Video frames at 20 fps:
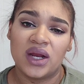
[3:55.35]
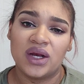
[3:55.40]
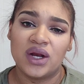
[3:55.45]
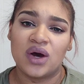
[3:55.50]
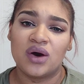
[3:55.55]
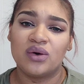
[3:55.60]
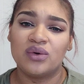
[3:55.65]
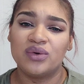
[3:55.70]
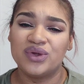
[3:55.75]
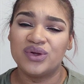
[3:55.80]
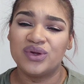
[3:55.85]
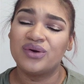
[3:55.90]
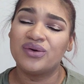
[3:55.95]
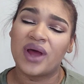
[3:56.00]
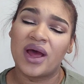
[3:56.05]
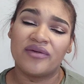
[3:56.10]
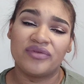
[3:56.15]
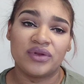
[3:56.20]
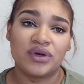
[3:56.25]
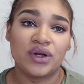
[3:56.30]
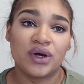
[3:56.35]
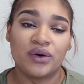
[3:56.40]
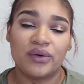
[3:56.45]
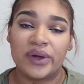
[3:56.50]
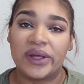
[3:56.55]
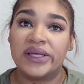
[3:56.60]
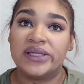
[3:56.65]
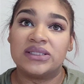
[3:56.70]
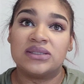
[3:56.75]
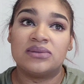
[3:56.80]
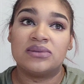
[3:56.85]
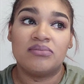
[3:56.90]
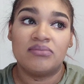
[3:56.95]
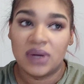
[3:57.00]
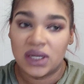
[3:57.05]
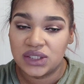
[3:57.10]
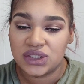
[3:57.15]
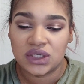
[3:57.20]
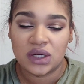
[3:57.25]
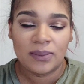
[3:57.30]
And no, you don't have to know as
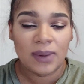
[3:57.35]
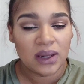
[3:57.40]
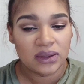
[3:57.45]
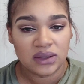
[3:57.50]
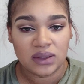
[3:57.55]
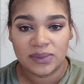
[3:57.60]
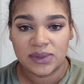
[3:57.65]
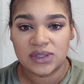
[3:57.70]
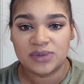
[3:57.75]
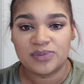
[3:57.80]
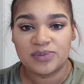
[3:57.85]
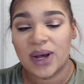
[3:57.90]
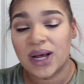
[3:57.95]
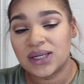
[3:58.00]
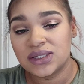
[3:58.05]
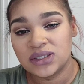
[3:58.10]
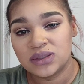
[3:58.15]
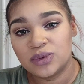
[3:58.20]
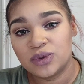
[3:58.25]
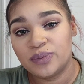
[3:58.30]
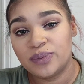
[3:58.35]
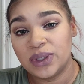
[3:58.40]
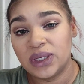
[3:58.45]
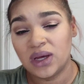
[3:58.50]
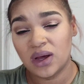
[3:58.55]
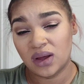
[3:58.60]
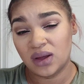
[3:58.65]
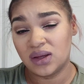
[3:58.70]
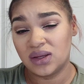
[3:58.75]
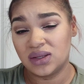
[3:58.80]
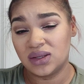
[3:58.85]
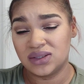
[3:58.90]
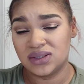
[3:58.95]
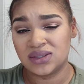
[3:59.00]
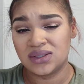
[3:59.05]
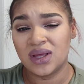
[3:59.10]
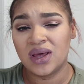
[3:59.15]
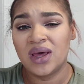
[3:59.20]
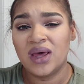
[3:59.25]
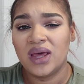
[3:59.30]
much about them as possible
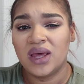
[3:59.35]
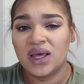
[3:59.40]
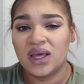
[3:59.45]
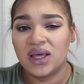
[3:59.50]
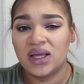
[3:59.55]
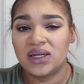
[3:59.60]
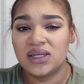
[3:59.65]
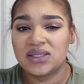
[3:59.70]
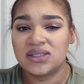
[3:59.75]
because